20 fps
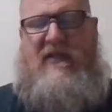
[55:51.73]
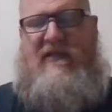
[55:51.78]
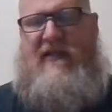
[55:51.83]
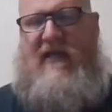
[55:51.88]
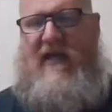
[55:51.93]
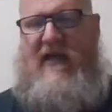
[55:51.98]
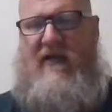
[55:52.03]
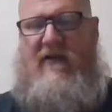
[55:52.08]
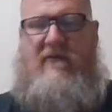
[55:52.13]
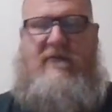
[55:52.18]

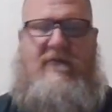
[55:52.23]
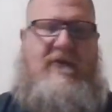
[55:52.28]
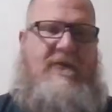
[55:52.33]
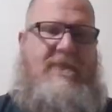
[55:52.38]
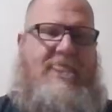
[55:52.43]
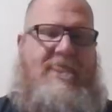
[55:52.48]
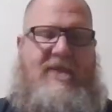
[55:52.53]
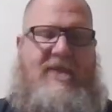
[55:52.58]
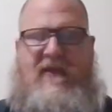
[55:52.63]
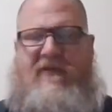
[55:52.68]
Now,
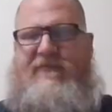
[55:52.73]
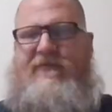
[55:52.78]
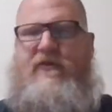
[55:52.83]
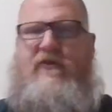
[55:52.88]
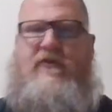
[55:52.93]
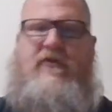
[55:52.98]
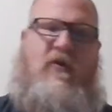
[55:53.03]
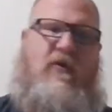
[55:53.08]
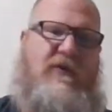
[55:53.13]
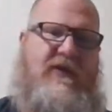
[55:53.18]
if
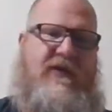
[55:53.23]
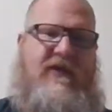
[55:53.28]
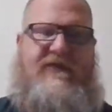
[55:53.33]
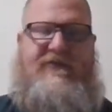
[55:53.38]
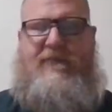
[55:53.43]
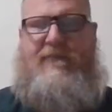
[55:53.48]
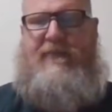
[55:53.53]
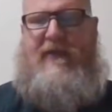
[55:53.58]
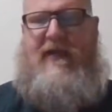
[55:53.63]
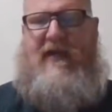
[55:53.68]
you're going
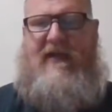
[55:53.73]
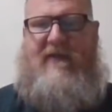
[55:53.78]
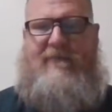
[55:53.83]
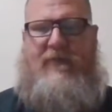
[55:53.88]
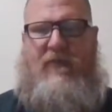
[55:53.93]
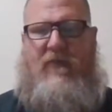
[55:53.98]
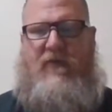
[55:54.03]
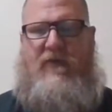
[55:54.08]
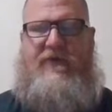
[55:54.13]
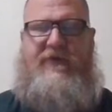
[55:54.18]
into
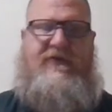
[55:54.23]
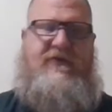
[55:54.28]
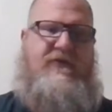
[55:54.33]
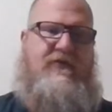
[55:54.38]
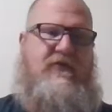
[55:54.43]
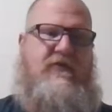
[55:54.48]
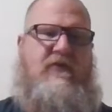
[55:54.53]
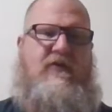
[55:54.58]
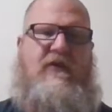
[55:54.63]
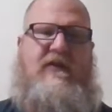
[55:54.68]
Blackboard and
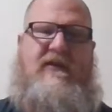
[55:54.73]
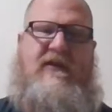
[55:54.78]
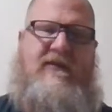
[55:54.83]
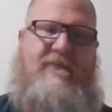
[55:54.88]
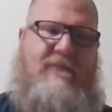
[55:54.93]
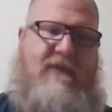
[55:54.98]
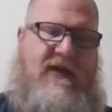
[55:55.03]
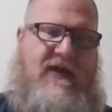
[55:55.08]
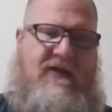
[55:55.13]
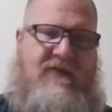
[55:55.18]
you're looking
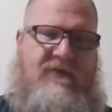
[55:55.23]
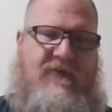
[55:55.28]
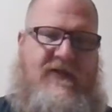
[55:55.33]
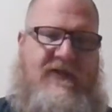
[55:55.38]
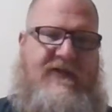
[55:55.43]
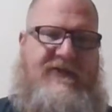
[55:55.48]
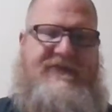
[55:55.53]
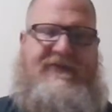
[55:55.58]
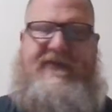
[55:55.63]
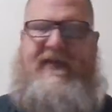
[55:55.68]
at my
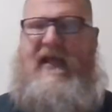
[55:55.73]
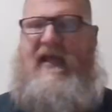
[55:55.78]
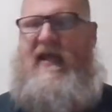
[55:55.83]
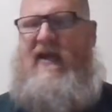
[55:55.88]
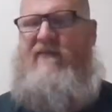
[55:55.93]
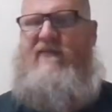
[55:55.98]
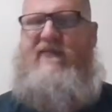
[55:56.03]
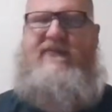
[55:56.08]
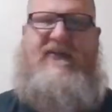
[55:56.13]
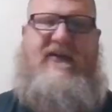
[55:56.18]
grades and
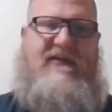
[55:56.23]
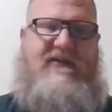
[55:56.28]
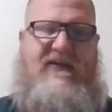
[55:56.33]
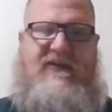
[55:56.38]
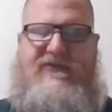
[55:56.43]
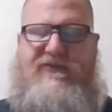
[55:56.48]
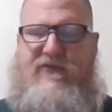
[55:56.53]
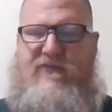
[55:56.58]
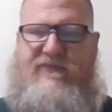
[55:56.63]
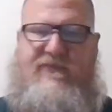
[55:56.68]
everything
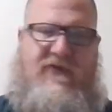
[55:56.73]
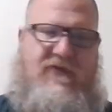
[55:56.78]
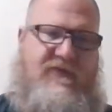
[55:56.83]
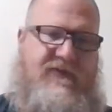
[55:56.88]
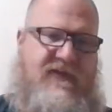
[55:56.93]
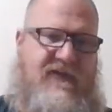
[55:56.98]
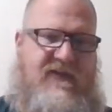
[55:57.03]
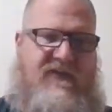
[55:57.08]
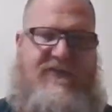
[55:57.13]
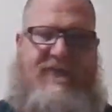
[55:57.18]
that you've
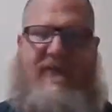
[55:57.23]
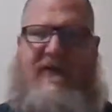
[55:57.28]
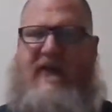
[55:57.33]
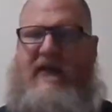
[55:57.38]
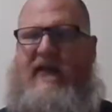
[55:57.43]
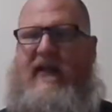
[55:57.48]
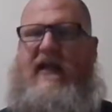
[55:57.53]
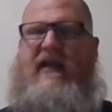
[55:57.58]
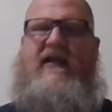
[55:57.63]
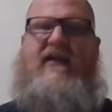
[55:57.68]
turned in has been
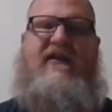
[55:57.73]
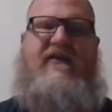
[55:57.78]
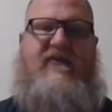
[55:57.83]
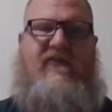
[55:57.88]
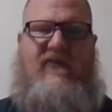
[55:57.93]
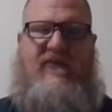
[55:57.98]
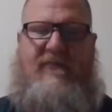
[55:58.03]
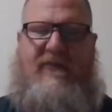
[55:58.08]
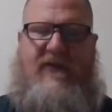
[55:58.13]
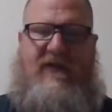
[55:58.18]
an 80
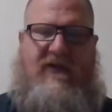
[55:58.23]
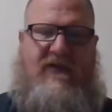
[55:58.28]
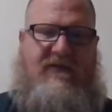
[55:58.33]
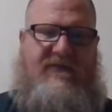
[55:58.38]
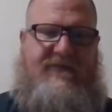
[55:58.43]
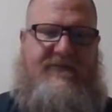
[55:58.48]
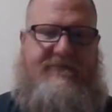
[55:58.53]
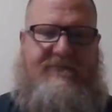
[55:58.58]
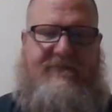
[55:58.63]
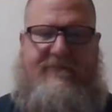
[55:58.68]
or
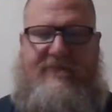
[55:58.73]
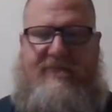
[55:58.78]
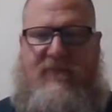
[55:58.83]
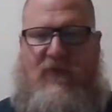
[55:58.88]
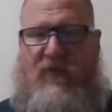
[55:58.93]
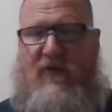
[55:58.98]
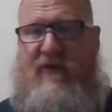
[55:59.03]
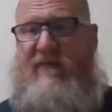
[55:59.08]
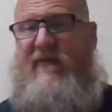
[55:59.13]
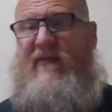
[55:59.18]
above,
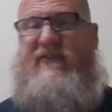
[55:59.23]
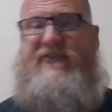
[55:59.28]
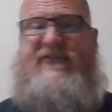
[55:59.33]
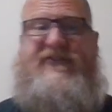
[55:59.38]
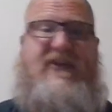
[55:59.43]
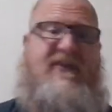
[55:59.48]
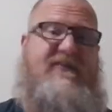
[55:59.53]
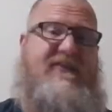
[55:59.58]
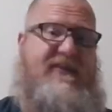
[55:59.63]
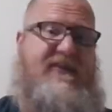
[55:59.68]
or even a
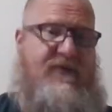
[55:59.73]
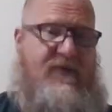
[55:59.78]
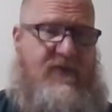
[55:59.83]
70